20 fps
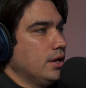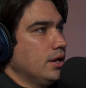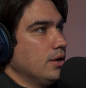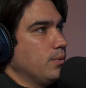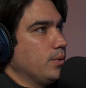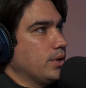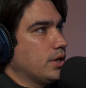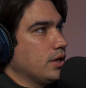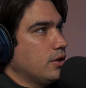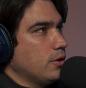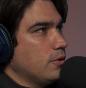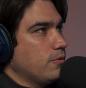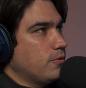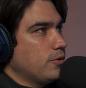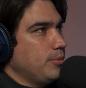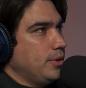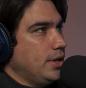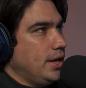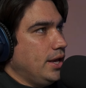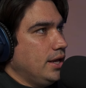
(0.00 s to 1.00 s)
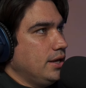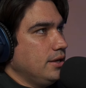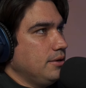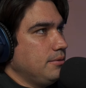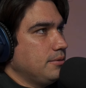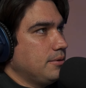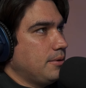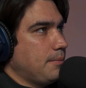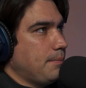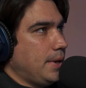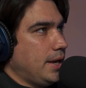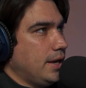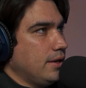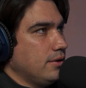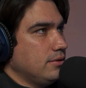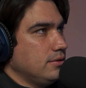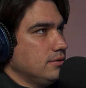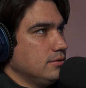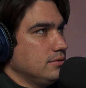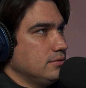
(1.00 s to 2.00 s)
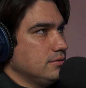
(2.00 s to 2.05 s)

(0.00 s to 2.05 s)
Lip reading: We can go from the edit panel